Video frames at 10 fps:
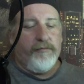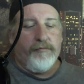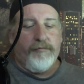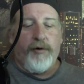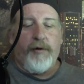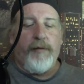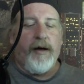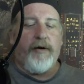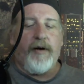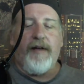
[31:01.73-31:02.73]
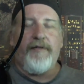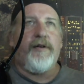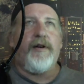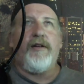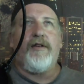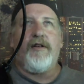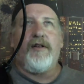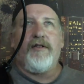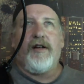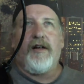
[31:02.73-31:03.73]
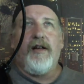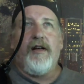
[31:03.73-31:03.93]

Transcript: put a better effort into this thing.